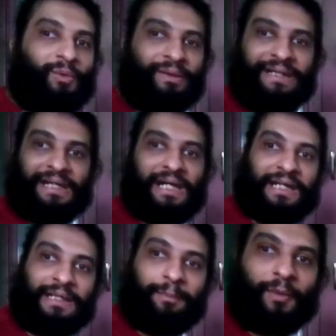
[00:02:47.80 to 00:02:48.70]
So the
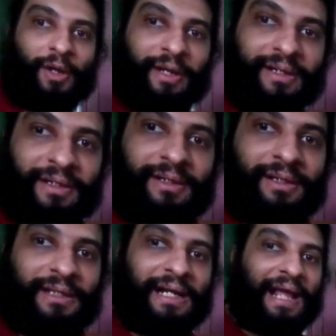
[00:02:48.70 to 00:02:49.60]
other product
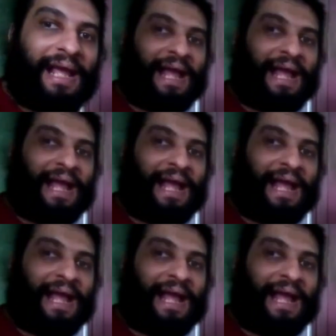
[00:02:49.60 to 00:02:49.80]
that I